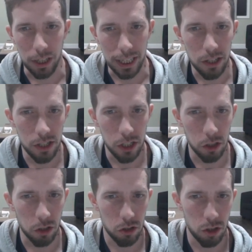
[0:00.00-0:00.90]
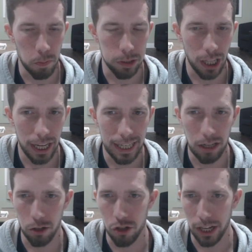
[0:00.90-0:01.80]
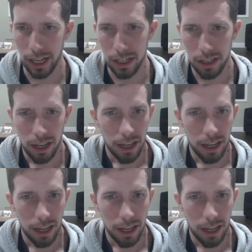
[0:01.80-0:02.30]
easier to play and understand,